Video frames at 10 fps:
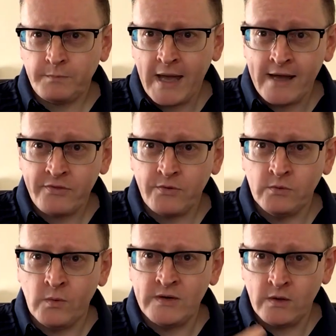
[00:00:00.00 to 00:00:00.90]

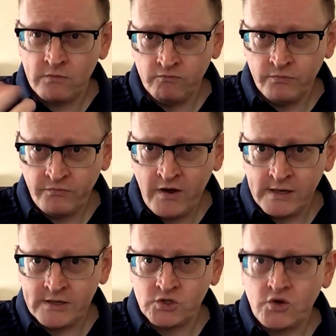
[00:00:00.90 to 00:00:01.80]
path, or when you
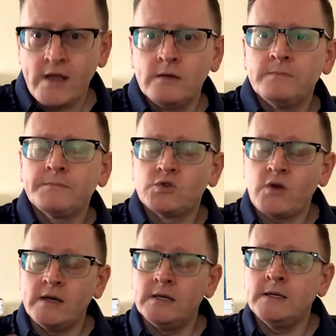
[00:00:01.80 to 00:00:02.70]
finally train
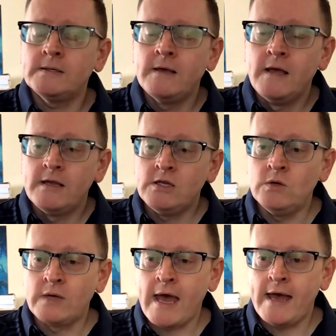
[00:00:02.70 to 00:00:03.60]
in it,
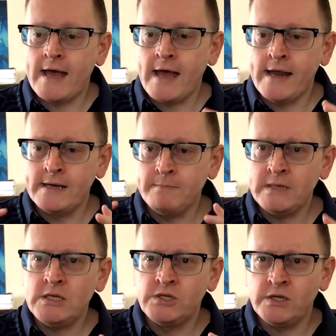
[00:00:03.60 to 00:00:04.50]
you get an
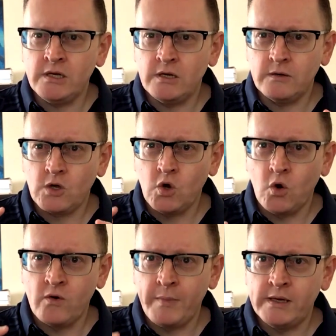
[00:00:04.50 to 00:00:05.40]
immediate
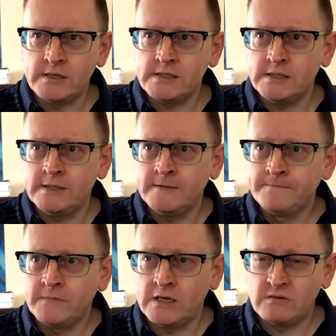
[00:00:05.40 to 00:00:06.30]
core ability
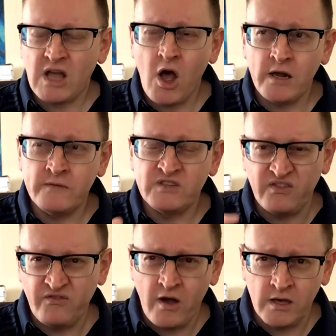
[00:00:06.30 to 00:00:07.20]
that kind of
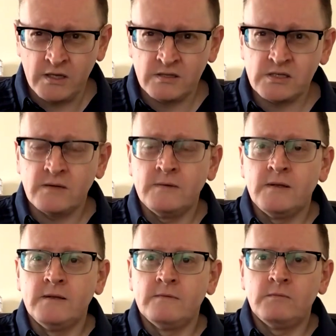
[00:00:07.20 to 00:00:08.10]
defines
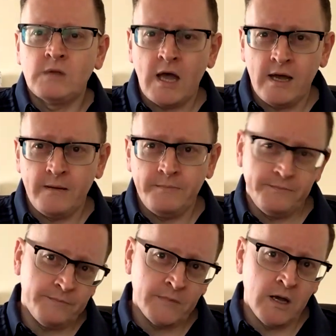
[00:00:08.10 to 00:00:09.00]
that
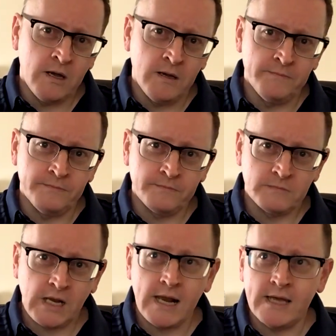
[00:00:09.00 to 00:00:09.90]

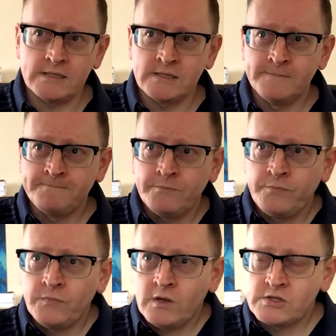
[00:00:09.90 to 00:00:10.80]
class.
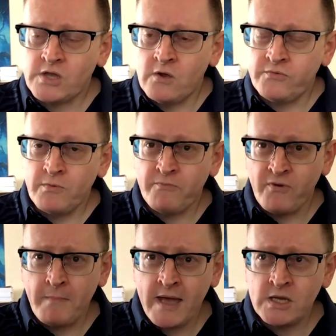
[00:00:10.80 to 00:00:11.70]
So
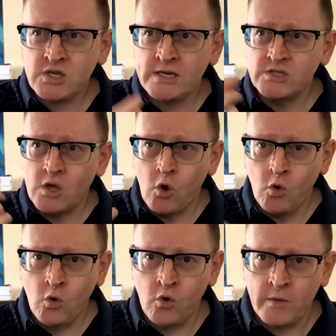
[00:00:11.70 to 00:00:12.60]
for Mage, it's
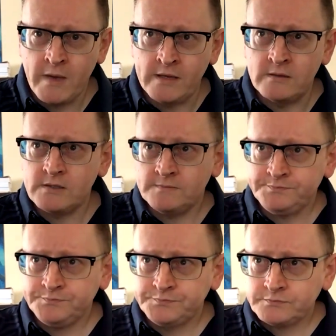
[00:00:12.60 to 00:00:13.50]
Augment.
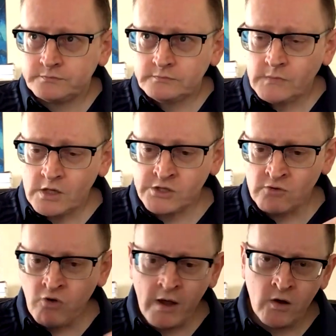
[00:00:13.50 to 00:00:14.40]

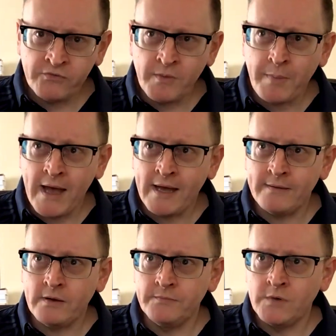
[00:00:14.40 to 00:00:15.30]
So right off the
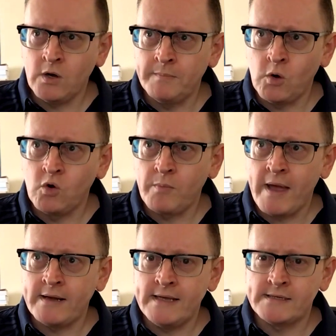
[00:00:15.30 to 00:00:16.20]
bat,
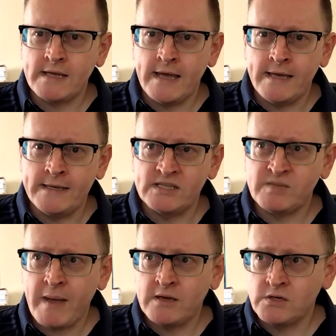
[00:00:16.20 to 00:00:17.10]
Augment is a
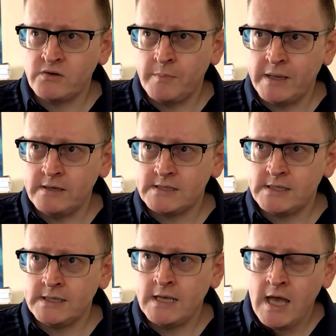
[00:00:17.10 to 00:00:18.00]
spender
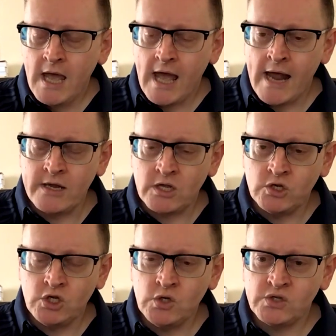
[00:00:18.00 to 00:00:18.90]
ability, and you
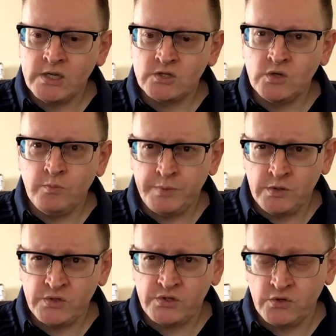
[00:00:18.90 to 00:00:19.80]
can use it to
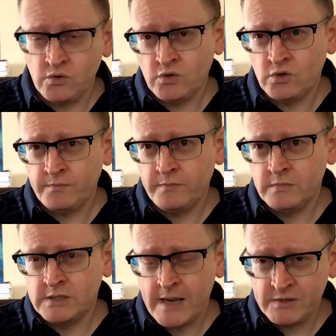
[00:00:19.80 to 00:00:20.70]
boost your
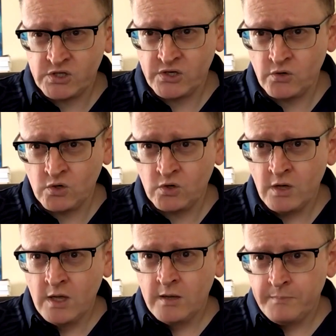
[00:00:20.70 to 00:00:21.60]
damage
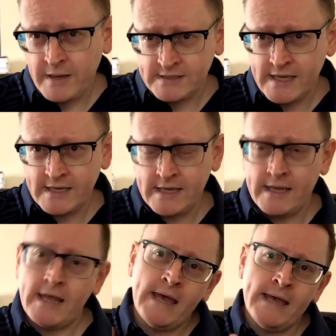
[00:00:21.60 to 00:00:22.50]
score by
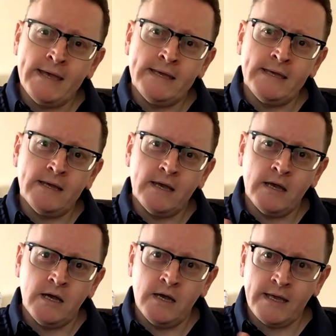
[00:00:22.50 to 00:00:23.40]
taking a
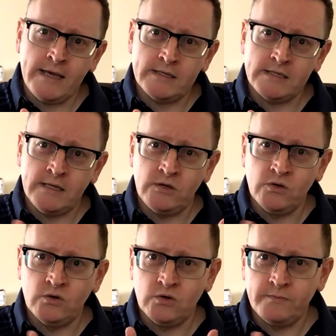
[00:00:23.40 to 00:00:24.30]
hit in
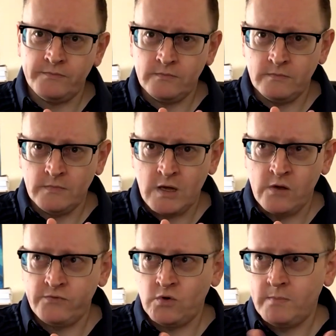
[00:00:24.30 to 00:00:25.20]
your
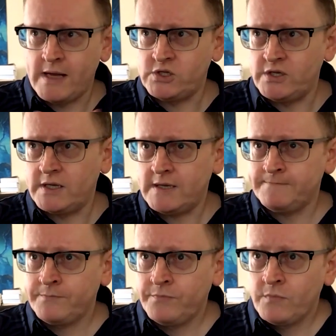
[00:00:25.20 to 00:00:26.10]
overall magic.